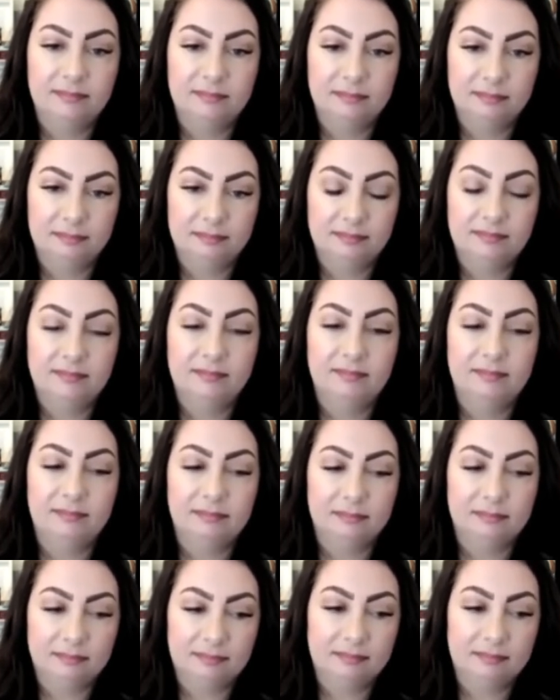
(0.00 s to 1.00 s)

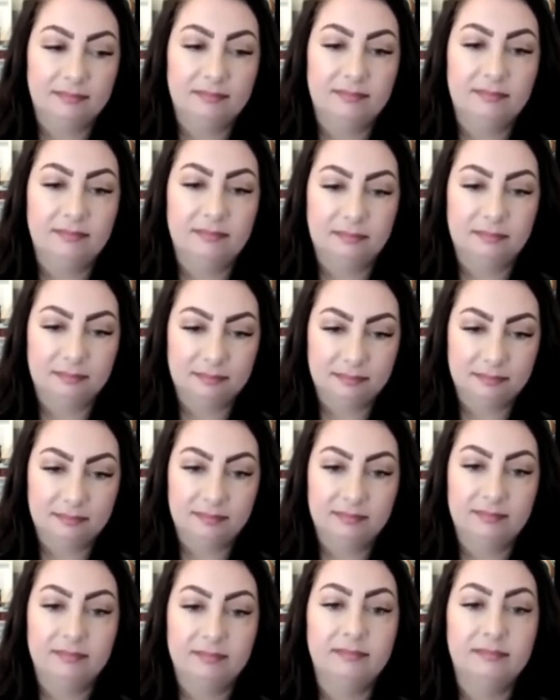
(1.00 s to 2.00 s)

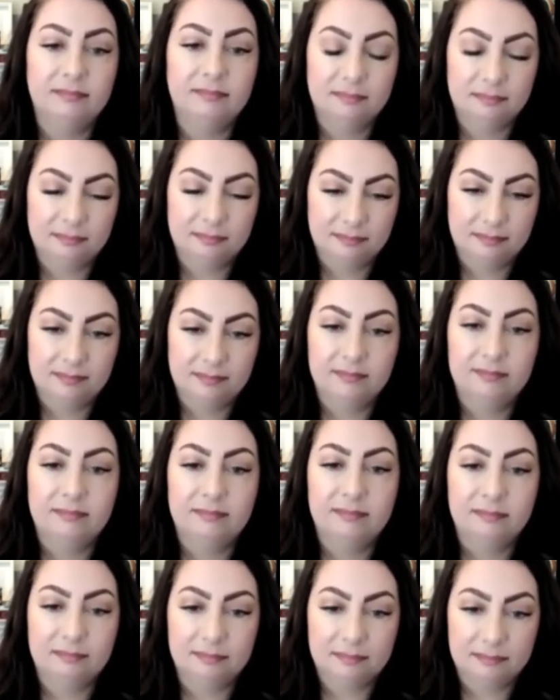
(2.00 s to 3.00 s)

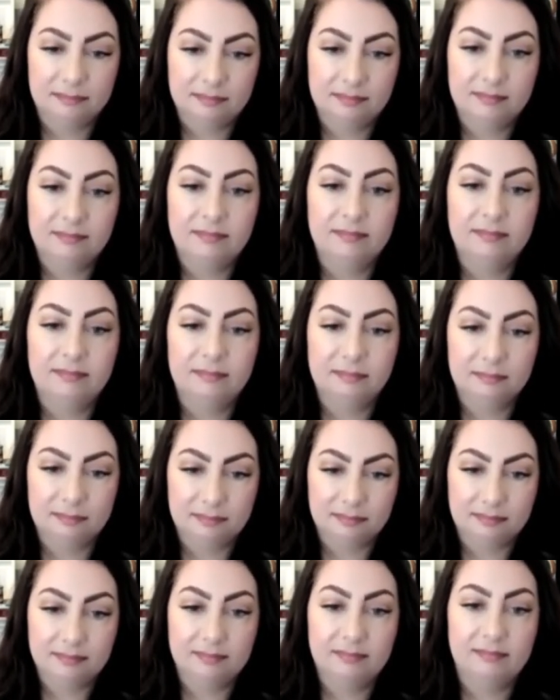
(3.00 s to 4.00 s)

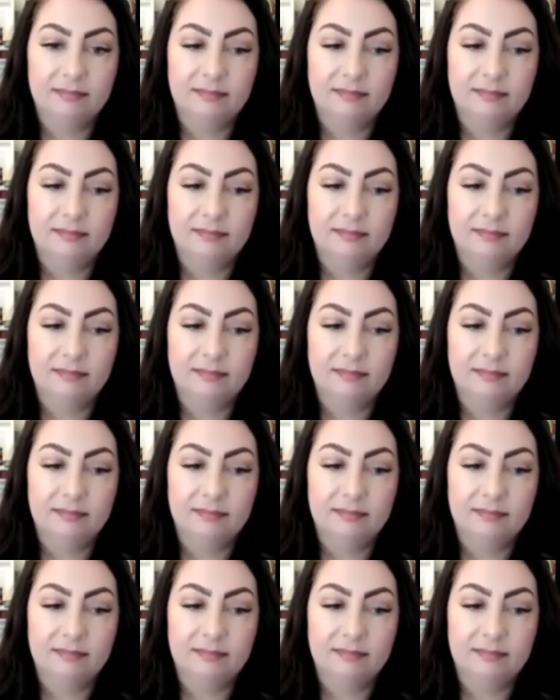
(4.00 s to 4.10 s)
(silent)